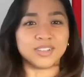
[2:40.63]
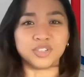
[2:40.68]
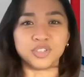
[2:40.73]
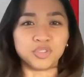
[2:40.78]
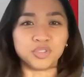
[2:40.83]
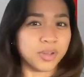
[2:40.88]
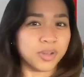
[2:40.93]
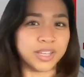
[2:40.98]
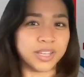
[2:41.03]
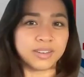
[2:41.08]

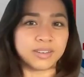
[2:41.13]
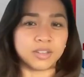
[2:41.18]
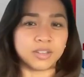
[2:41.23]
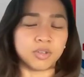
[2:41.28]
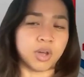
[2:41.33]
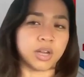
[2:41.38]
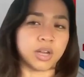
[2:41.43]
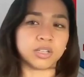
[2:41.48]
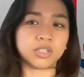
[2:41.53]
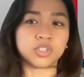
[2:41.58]
do it,
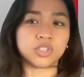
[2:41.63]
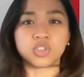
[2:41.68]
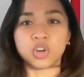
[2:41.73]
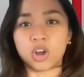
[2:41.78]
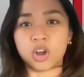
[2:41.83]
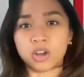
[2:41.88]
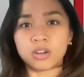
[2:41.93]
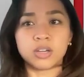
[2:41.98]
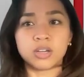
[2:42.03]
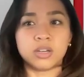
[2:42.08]
you gotta
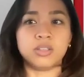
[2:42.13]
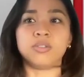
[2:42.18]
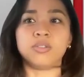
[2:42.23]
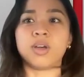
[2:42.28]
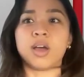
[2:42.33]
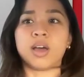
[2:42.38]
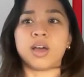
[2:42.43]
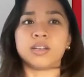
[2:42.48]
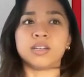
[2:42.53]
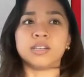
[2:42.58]
start, you
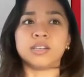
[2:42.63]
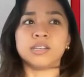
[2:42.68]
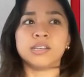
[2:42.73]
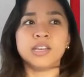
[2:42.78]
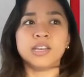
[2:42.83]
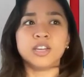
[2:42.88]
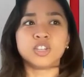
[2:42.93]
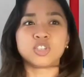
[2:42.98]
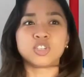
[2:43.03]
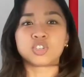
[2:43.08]
gotta
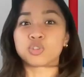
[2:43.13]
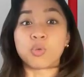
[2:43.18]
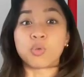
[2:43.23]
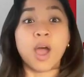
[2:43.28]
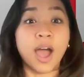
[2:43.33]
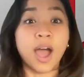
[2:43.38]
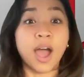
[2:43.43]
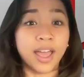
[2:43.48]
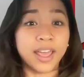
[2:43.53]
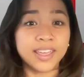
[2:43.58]

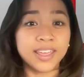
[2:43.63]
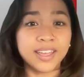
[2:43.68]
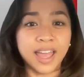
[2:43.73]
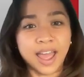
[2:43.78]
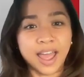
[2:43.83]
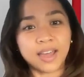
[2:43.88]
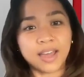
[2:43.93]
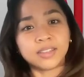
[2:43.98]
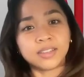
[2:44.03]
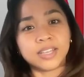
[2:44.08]
try
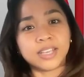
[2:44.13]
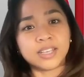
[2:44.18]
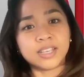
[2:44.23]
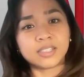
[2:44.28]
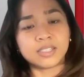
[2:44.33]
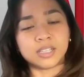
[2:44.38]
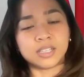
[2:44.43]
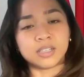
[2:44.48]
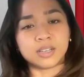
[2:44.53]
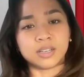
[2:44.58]
at
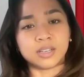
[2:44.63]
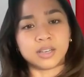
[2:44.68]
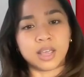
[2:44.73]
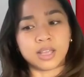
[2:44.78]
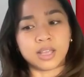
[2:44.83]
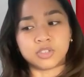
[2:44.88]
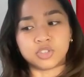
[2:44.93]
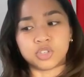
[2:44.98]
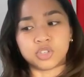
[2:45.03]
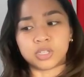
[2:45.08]
least,
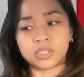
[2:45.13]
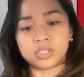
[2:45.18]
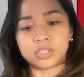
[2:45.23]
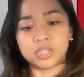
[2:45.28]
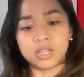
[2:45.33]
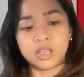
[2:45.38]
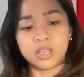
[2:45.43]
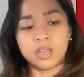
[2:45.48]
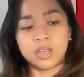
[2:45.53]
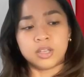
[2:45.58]
and
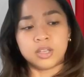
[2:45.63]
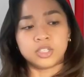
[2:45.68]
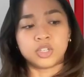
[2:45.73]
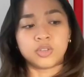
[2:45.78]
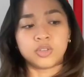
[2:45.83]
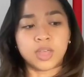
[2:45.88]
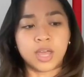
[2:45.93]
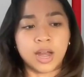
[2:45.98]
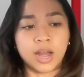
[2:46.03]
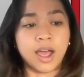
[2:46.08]
just
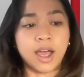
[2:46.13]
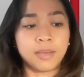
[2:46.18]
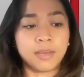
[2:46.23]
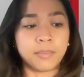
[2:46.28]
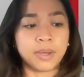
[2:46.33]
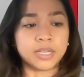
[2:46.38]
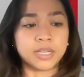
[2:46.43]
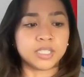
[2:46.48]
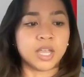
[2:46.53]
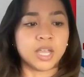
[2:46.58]
so that I
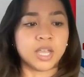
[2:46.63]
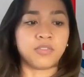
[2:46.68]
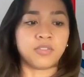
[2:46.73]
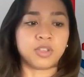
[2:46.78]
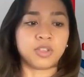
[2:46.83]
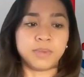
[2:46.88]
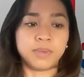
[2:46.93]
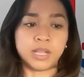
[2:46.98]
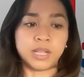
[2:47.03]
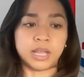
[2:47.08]
myself
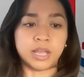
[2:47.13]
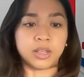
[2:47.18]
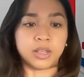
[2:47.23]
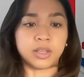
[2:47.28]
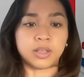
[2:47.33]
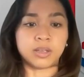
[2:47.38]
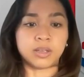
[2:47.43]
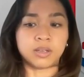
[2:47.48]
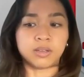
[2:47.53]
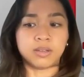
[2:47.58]
can be
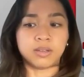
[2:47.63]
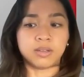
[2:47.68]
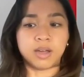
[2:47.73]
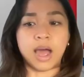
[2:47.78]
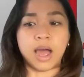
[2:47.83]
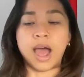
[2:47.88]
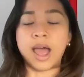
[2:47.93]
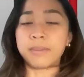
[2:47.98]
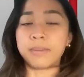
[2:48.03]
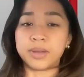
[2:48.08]
like,
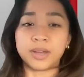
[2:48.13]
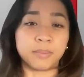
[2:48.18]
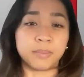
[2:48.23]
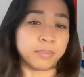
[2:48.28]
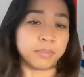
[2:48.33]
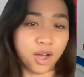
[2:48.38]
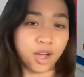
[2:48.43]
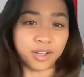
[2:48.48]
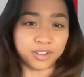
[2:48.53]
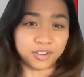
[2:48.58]
I mean,
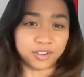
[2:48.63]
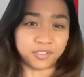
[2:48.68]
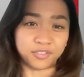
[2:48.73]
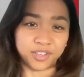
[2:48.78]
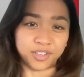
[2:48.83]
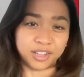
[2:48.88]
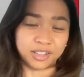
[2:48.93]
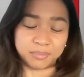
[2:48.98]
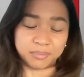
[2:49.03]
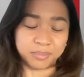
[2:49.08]
I'm not gonna
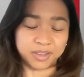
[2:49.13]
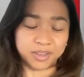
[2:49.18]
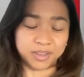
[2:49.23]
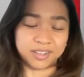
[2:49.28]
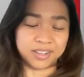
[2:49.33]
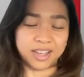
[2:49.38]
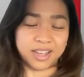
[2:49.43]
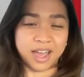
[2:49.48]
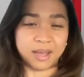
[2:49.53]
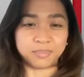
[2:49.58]
fail. I'm
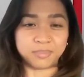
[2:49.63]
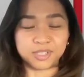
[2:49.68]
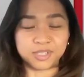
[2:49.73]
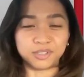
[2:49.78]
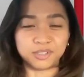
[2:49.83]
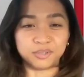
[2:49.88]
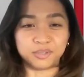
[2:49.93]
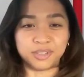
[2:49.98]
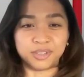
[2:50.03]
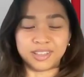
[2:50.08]
gonna
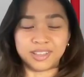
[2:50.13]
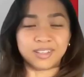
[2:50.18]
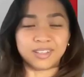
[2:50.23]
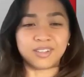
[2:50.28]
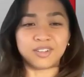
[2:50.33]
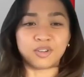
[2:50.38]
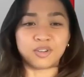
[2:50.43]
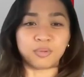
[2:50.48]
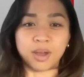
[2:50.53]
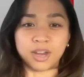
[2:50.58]

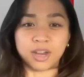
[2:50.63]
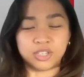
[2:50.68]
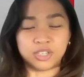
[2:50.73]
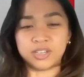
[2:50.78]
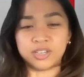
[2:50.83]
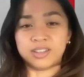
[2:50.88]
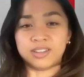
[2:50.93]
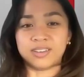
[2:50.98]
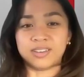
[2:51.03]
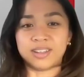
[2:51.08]
absolutely crush
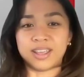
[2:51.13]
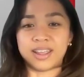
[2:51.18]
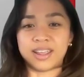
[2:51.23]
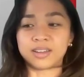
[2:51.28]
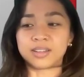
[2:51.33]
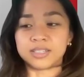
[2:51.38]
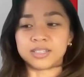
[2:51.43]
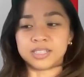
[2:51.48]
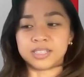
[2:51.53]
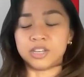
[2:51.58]
it
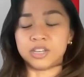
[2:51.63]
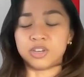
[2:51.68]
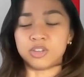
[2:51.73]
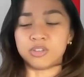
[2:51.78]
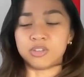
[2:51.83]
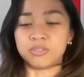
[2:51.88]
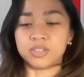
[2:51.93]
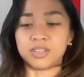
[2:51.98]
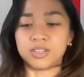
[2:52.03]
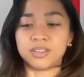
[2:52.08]
and
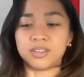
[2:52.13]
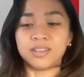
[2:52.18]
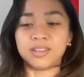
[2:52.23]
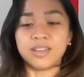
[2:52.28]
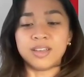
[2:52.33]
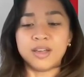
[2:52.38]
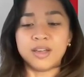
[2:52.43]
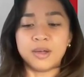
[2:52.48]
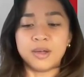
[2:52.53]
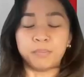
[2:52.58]
continue to
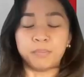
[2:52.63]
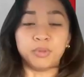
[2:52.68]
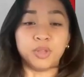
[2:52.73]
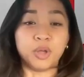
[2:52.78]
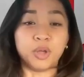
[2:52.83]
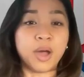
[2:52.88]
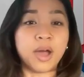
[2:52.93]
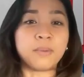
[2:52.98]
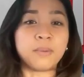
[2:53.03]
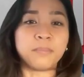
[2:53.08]

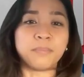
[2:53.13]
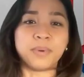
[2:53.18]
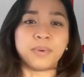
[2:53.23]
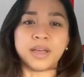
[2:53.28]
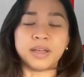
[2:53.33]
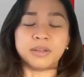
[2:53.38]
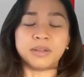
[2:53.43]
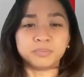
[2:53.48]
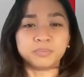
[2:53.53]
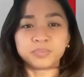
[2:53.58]
blow up.
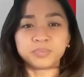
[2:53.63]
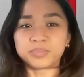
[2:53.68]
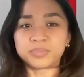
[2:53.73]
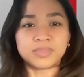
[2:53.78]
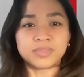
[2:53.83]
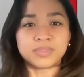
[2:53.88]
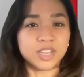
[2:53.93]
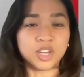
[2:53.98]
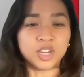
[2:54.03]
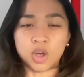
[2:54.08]
But,
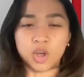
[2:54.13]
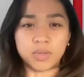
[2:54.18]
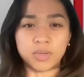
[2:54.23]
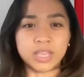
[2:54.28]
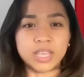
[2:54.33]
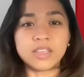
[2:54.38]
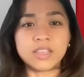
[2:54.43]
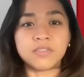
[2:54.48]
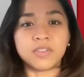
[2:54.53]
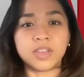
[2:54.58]

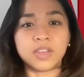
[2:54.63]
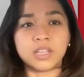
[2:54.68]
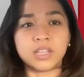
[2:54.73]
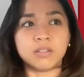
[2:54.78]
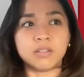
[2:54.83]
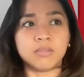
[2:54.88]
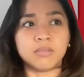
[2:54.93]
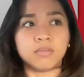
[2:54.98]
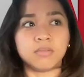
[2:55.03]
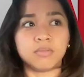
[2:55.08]

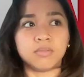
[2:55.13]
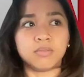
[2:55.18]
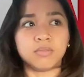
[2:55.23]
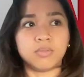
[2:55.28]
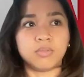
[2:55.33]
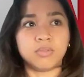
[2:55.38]
even